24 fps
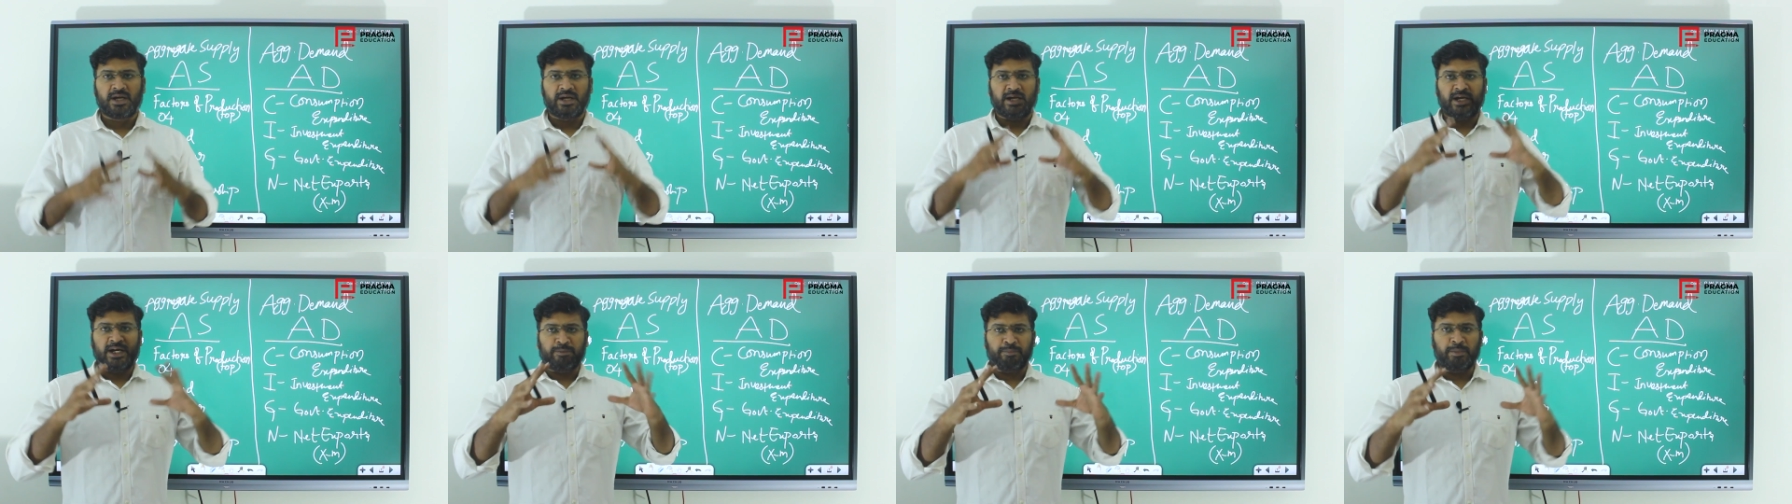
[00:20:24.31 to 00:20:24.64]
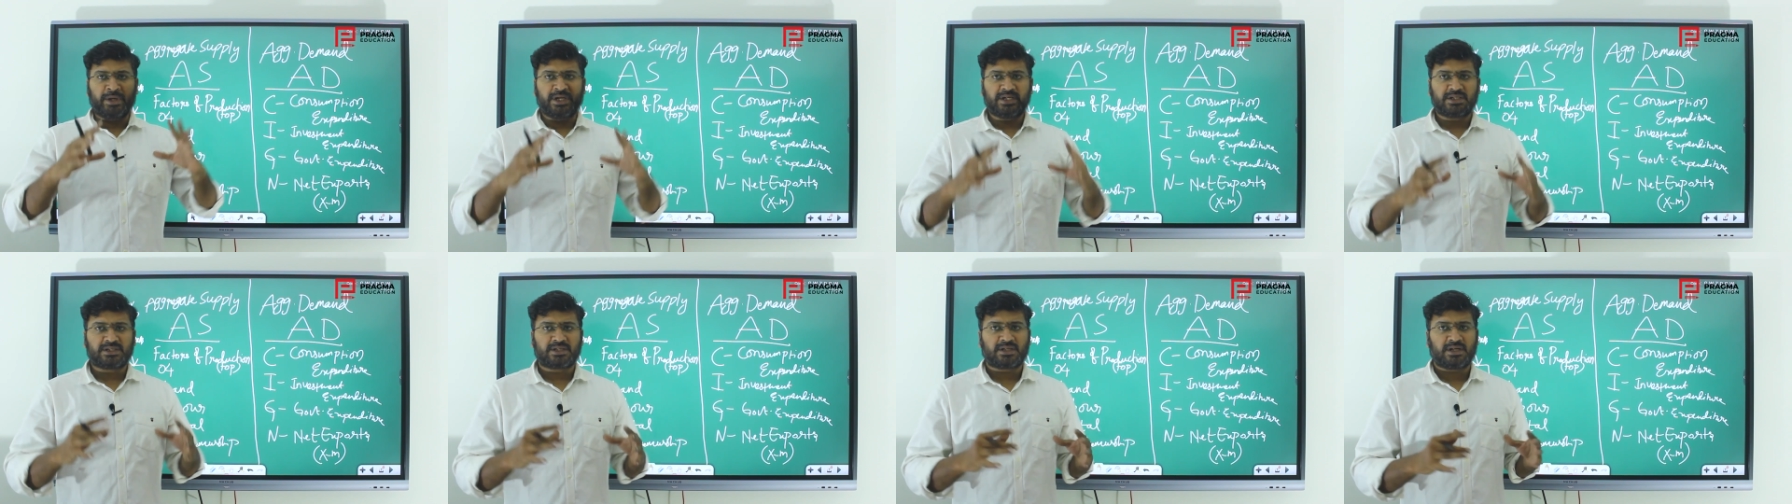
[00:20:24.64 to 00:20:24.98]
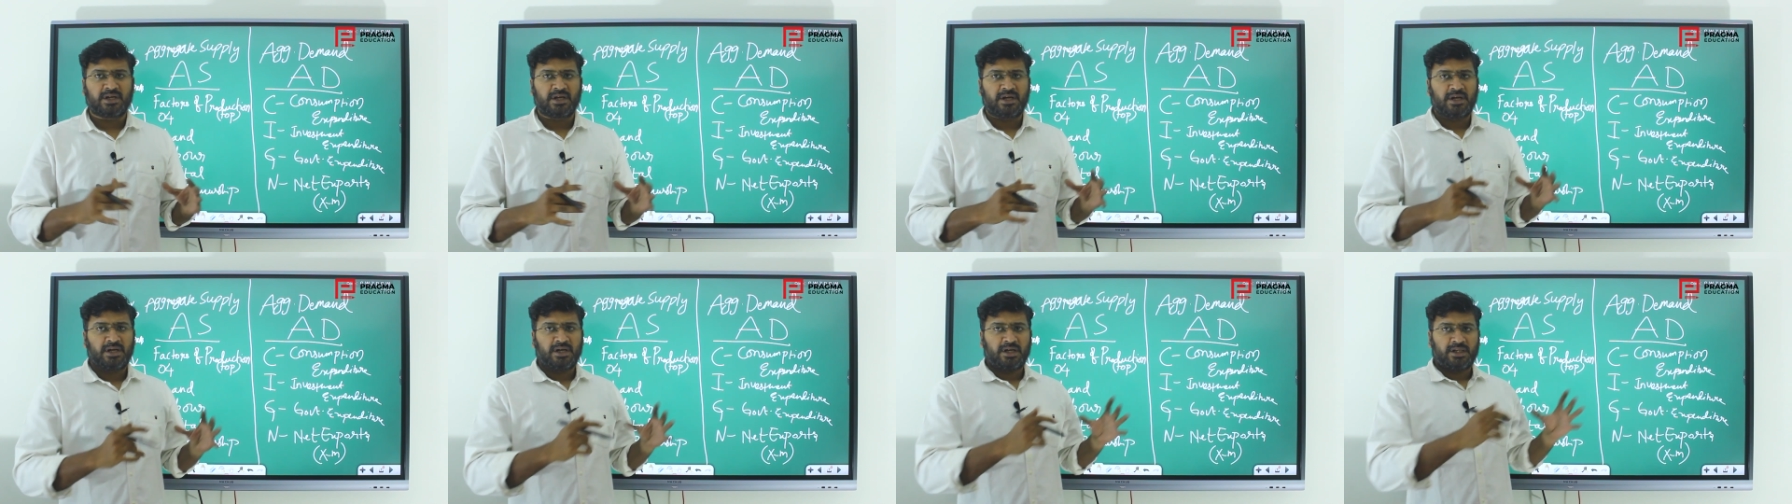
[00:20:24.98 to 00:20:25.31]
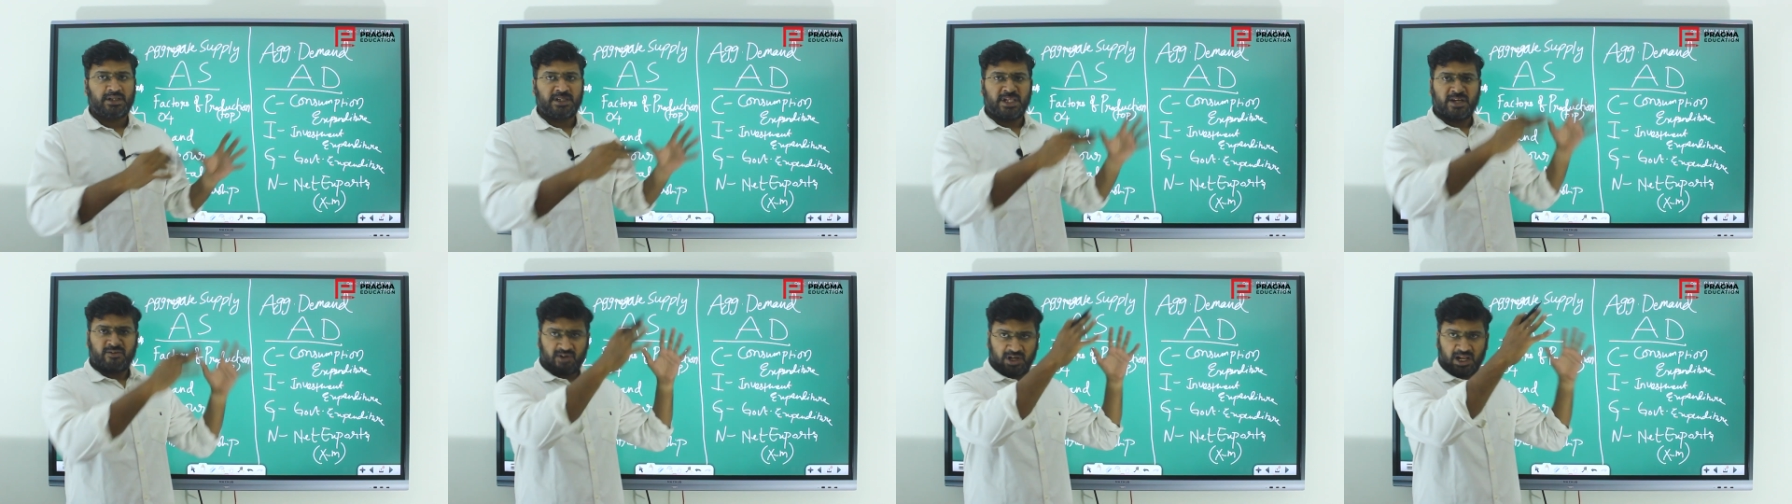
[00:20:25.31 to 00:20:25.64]
It means
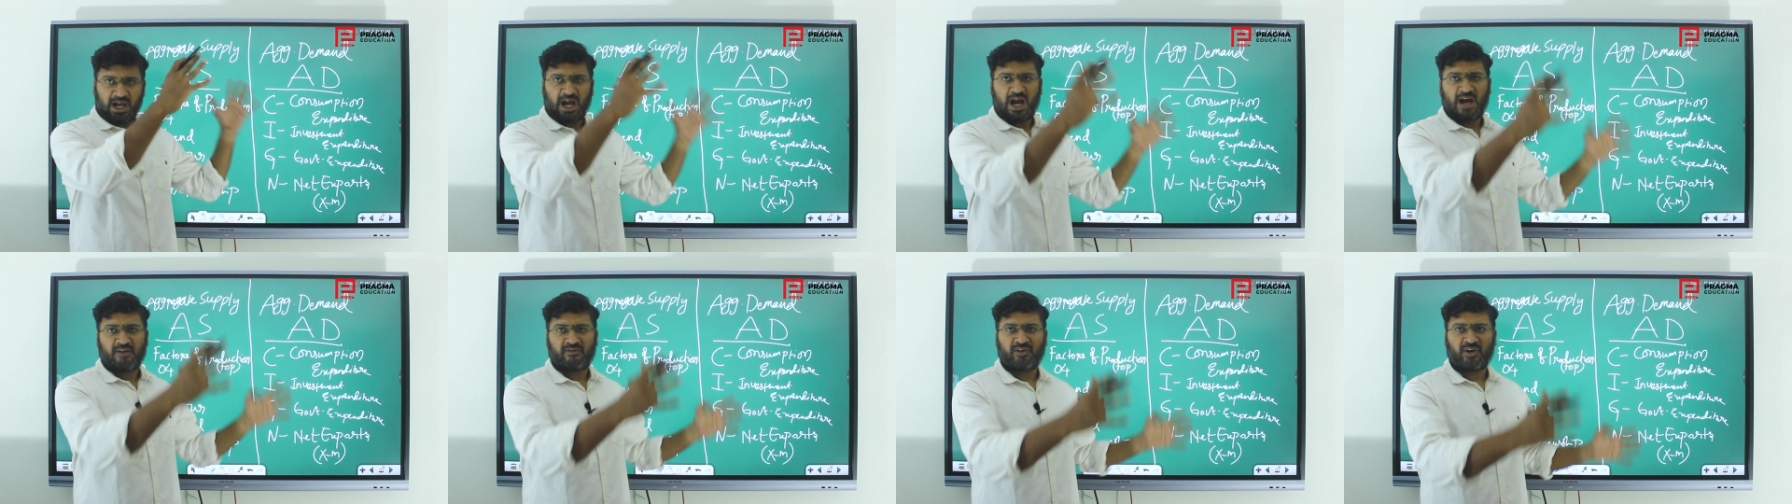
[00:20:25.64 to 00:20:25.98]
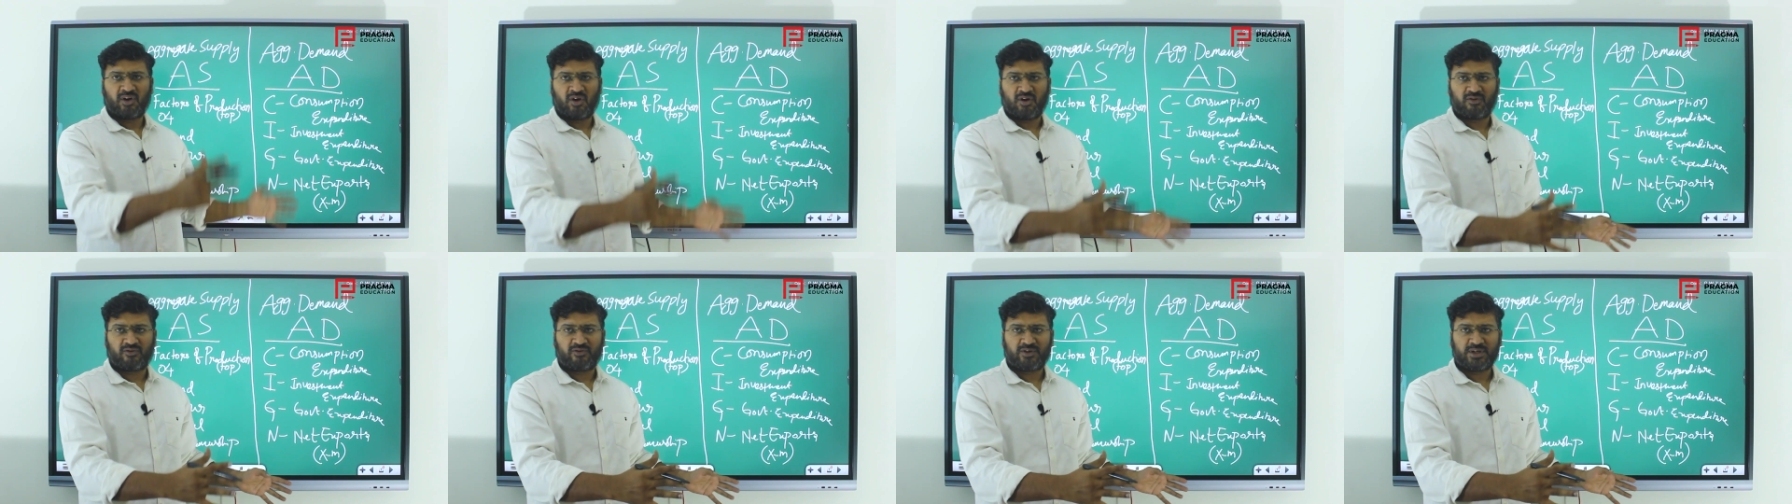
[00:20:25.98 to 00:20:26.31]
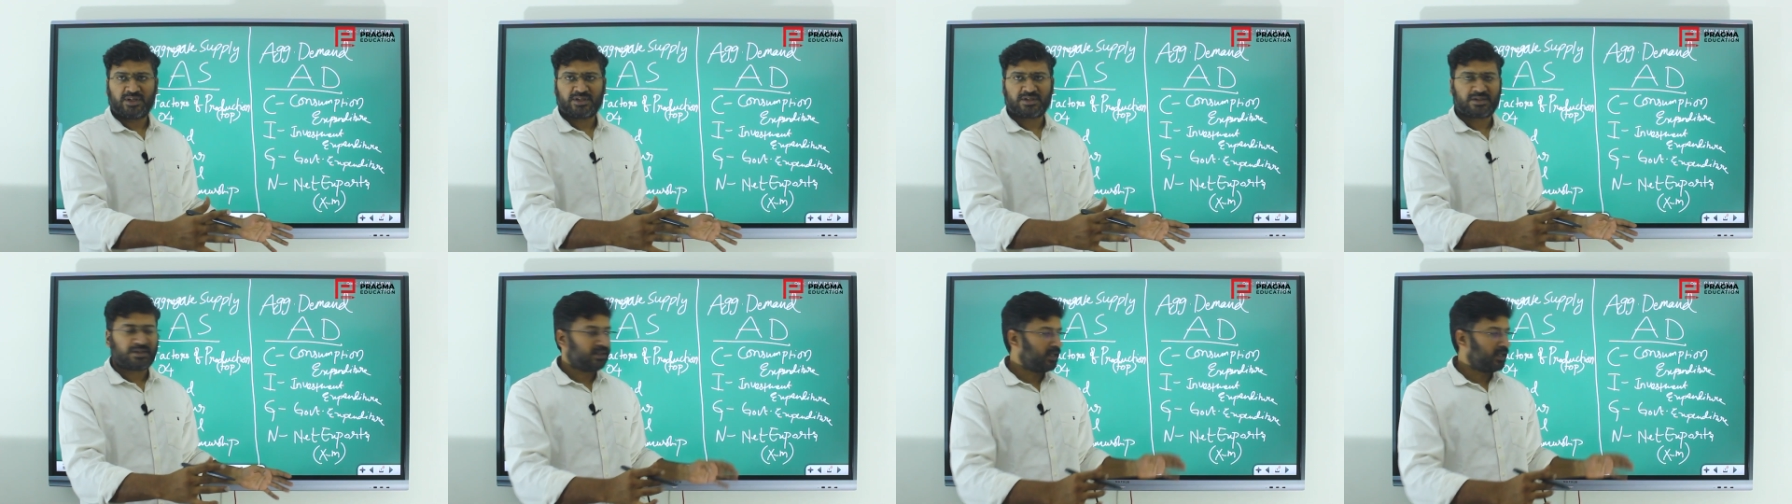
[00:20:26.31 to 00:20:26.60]
they will have an office.